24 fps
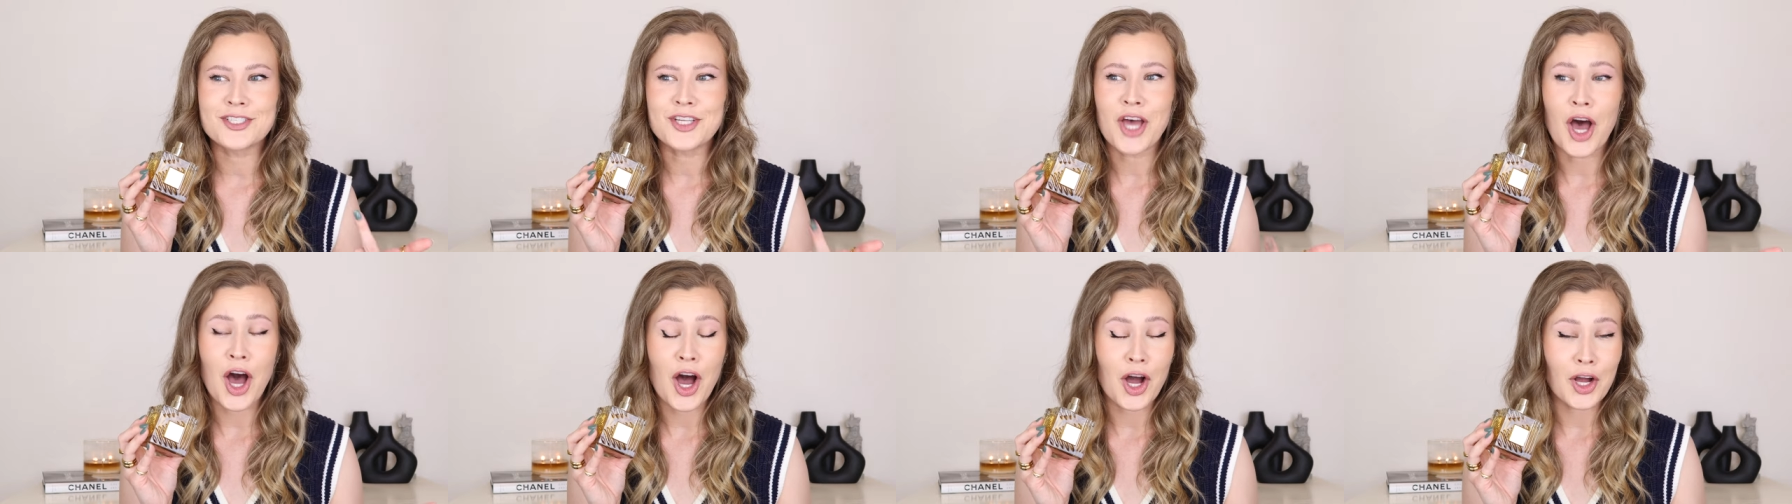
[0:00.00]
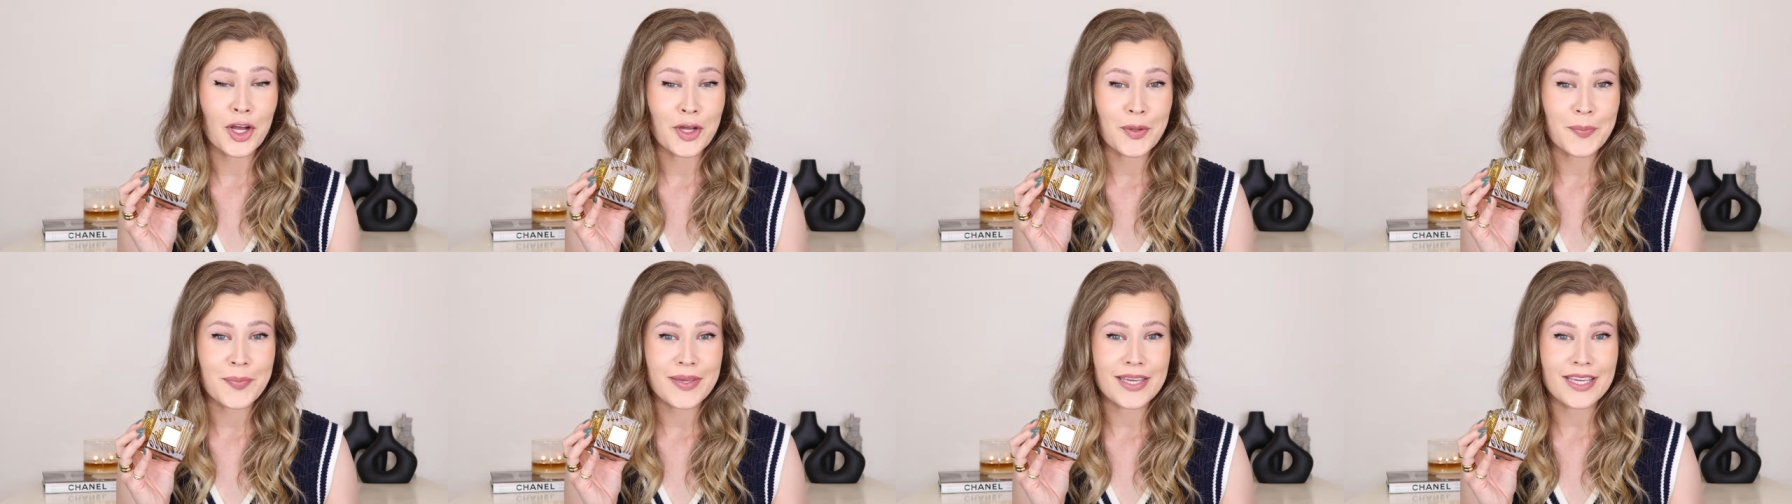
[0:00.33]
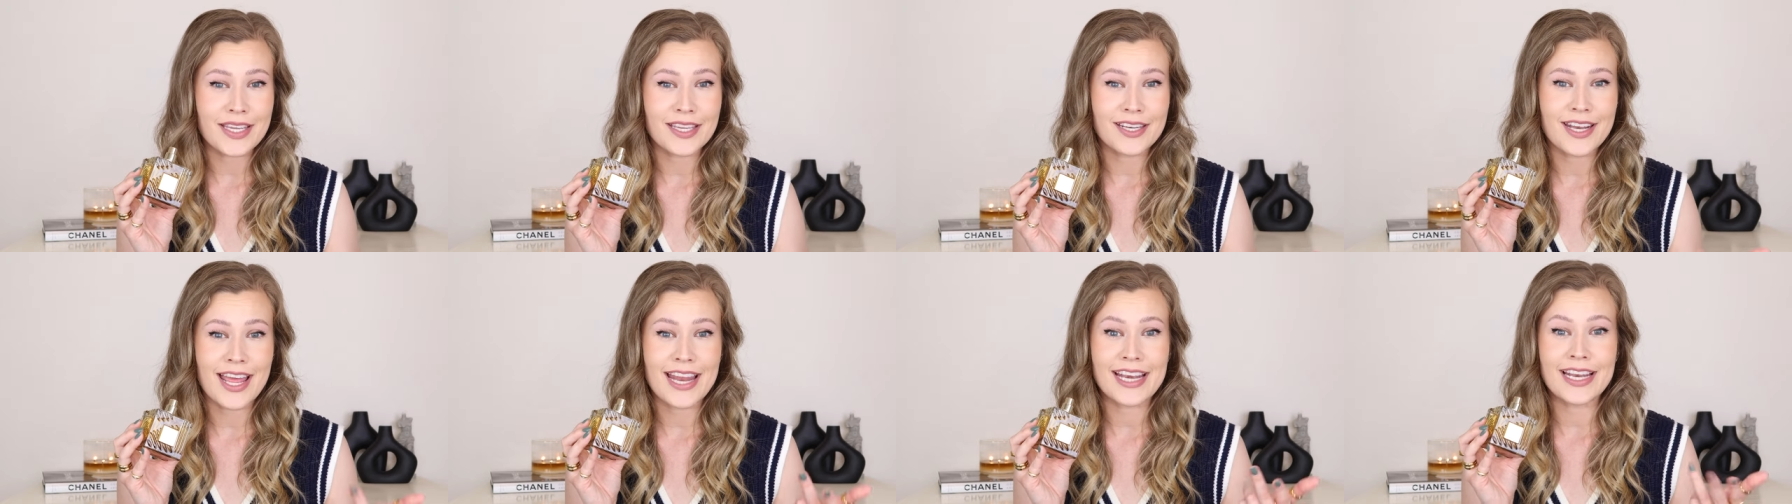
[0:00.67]
tonka
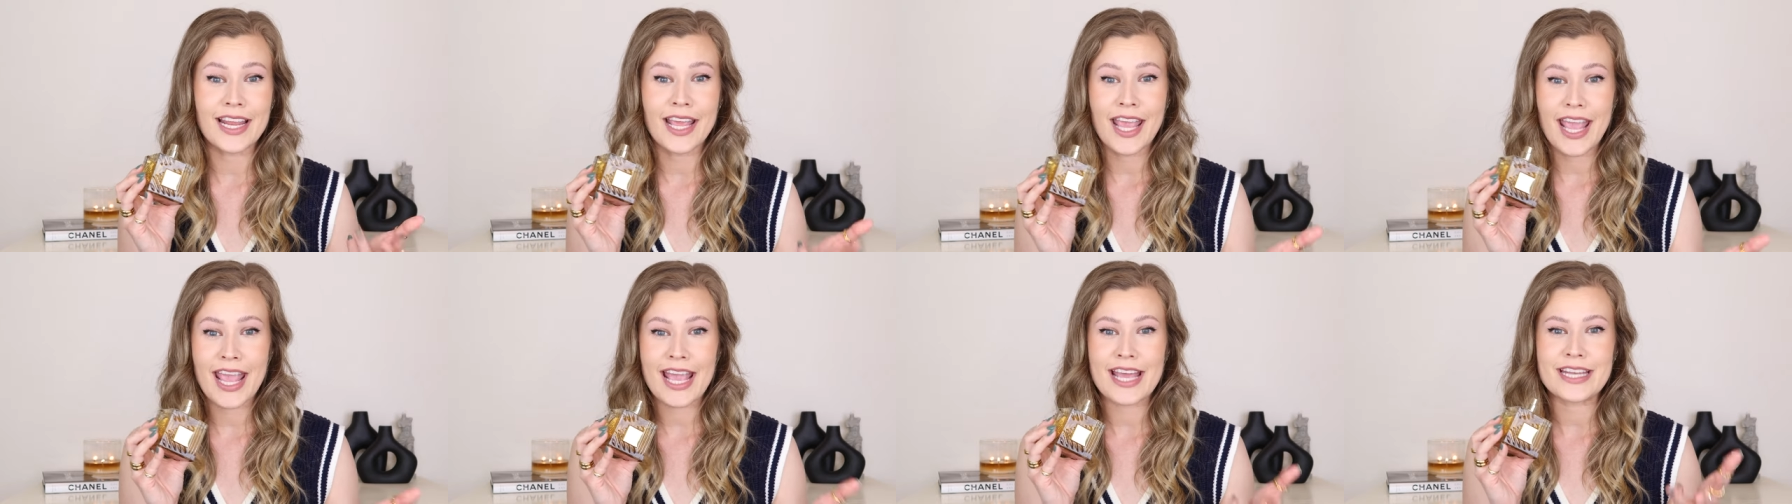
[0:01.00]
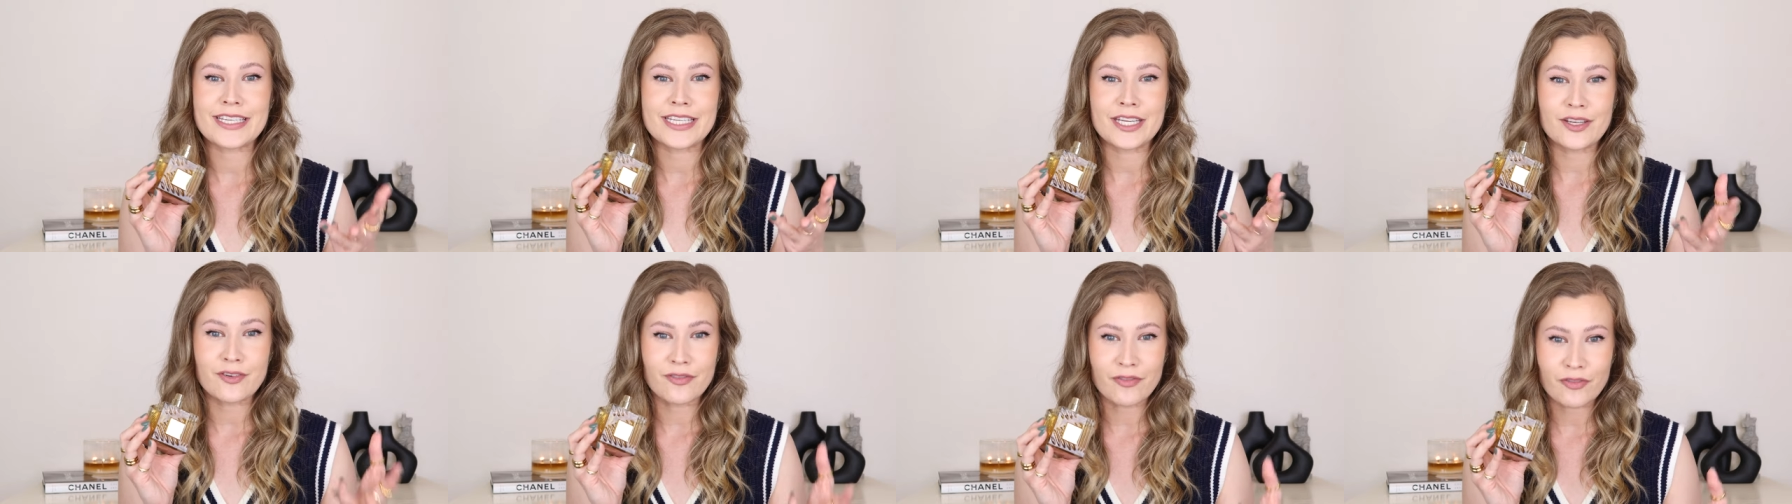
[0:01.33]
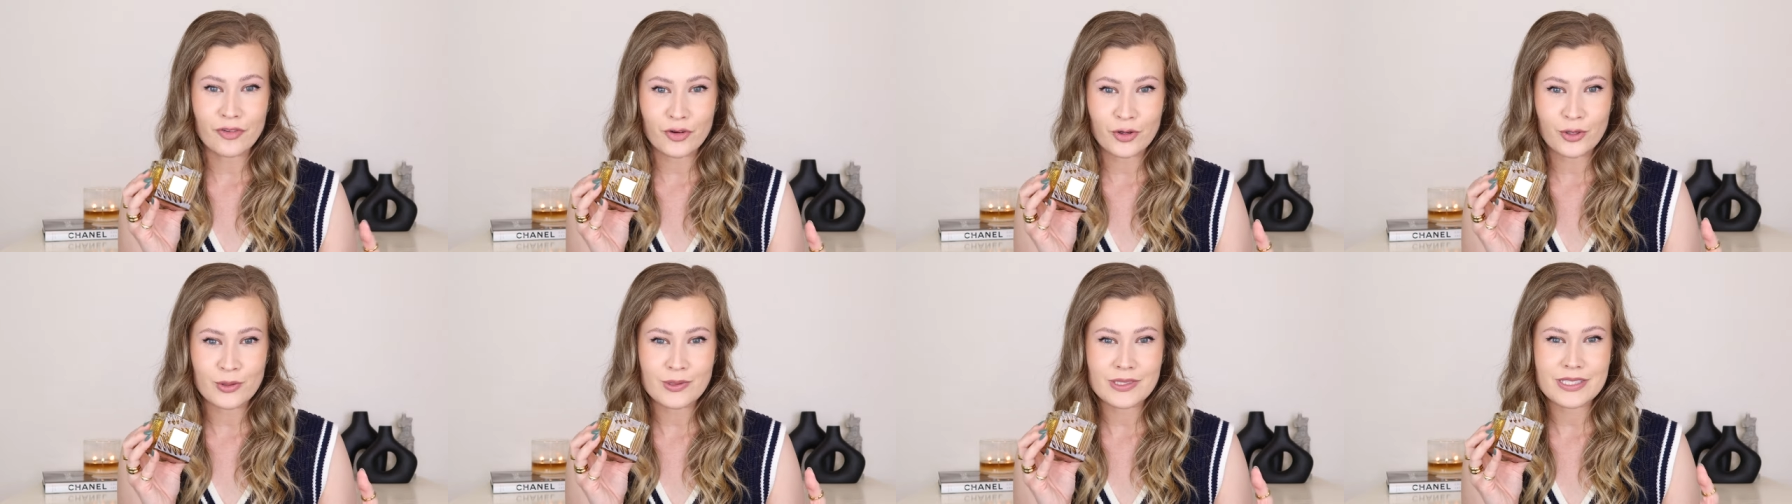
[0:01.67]
bean, and candied
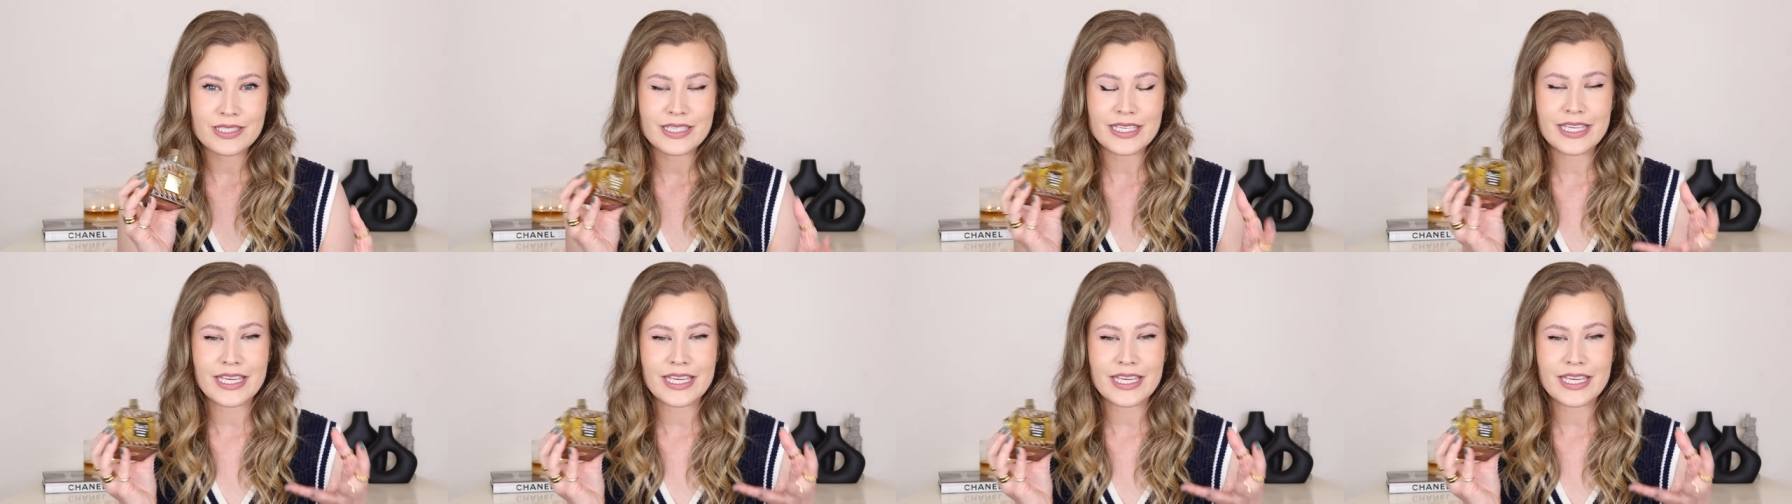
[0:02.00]
fruits